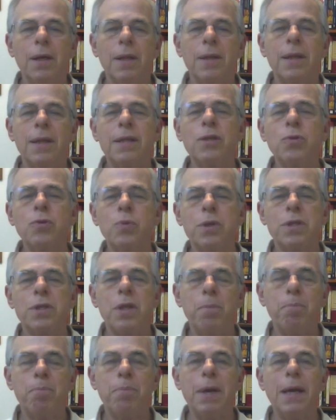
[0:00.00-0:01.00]
This was
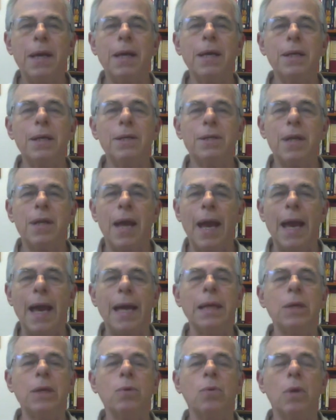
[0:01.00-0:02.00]
the biggest
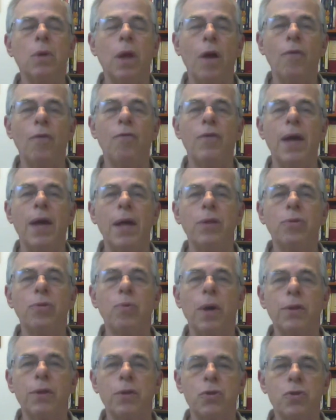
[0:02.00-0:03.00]
annual event
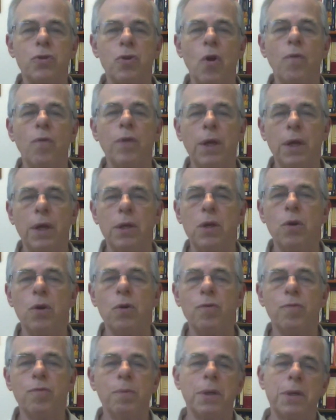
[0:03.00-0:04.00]
throughout the Soviet
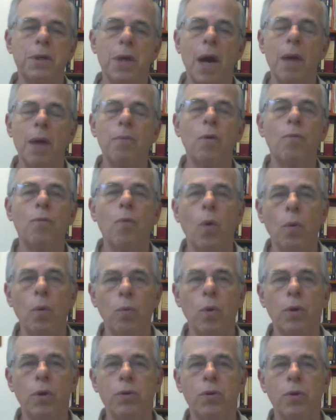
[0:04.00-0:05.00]
years from the time of
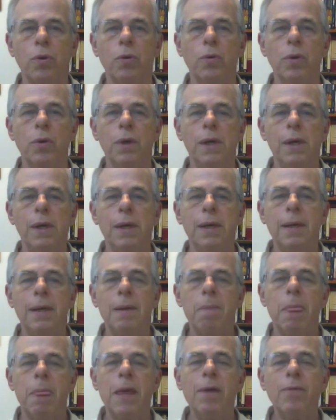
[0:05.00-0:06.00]
World War II.
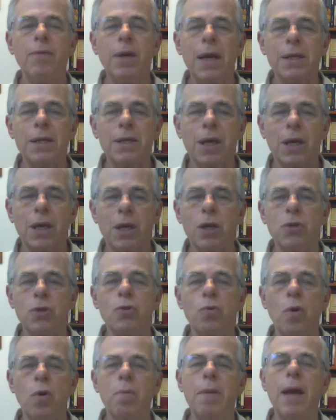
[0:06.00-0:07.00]
Even as a
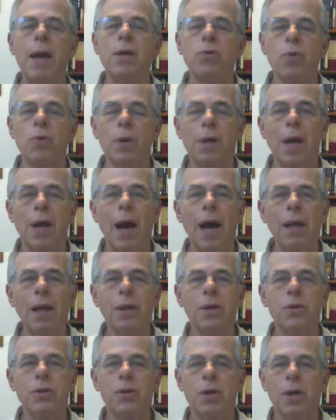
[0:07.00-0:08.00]
history major in
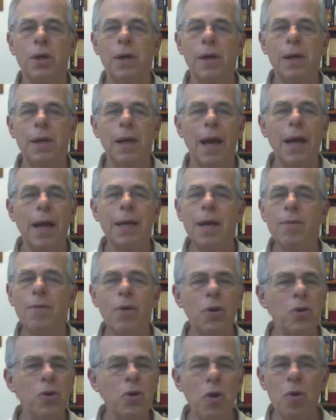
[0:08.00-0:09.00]
college, I
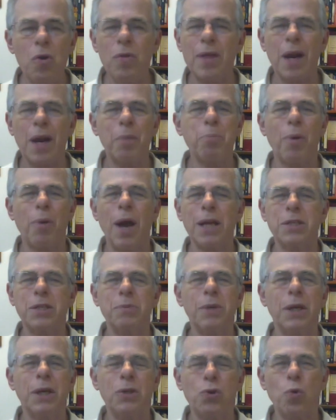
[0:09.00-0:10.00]
never knew that
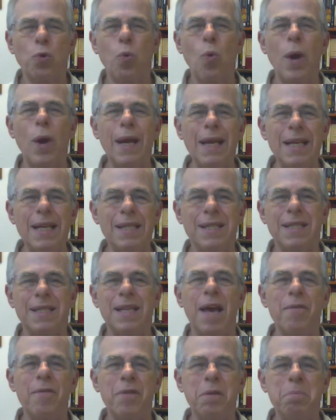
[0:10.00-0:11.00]
approximately
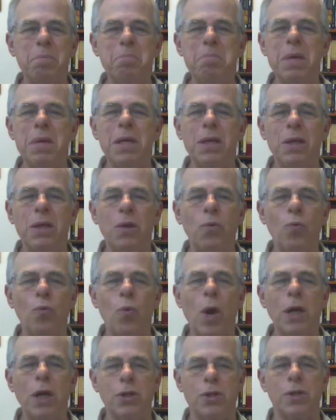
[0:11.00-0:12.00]
27 million
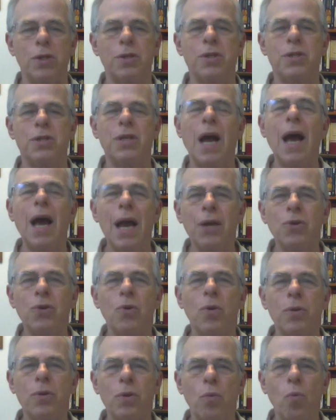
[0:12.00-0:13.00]
Russians died
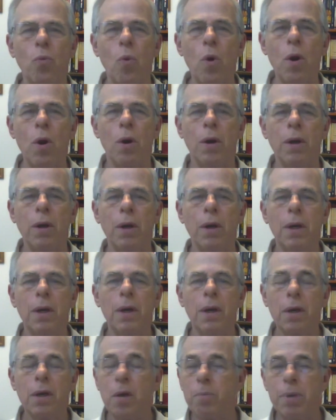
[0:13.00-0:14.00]
during the war,
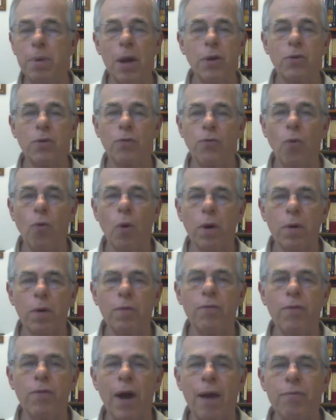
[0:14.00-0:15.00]
compared to
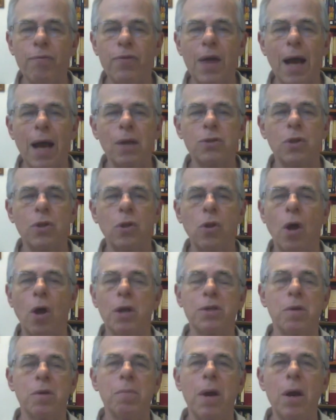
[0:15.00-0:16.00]
405,000
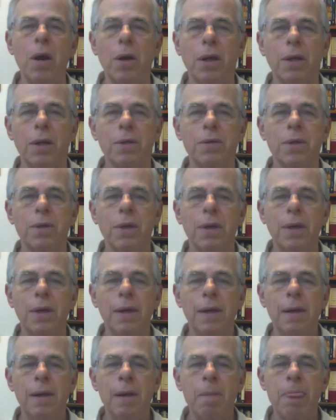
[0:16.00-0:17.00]
lost Americans.
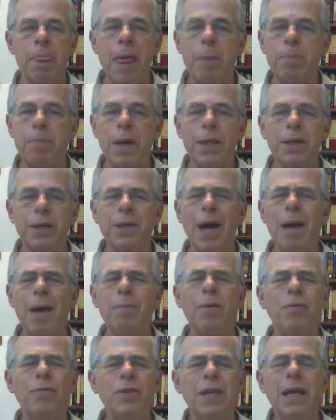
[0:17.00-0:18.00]
That by the
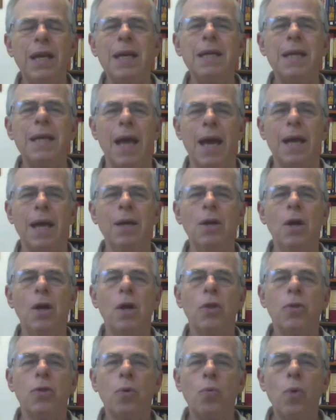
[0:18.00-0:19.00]
time of D-Day,
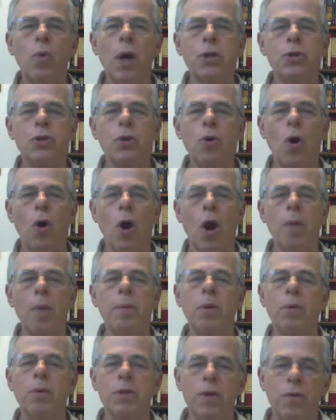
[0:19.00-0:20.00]
the Russian
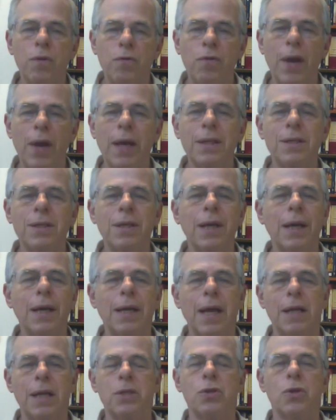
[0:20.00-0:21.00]
army was advancing
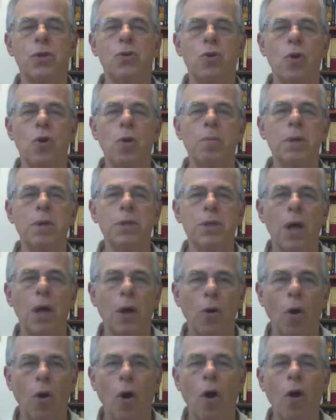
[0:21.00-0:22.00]
against the Germans
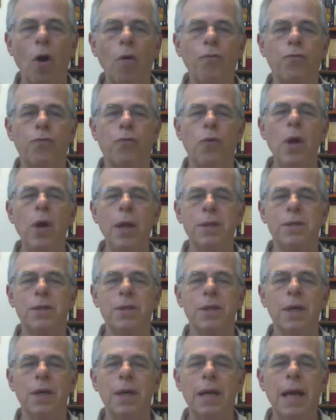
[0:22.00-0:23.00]
on all
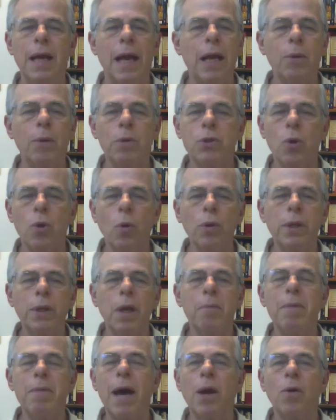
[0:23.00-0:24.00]
fronts, and it was only
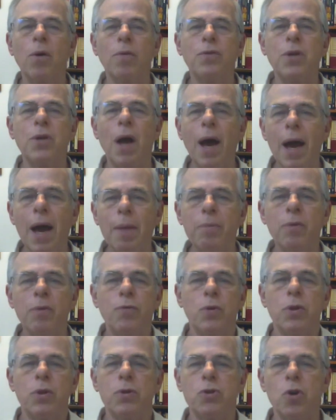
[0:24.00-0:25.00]
a matter of time
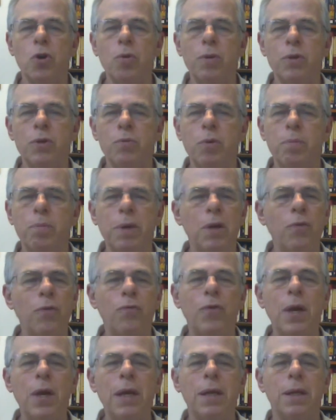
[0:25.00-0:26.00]
before the Germans would be
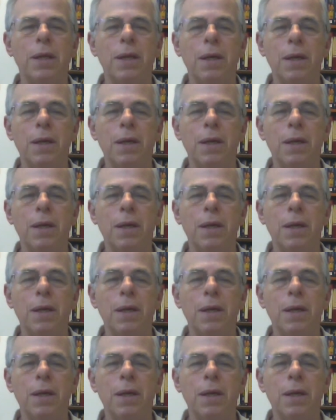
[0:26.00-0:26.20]
defeated.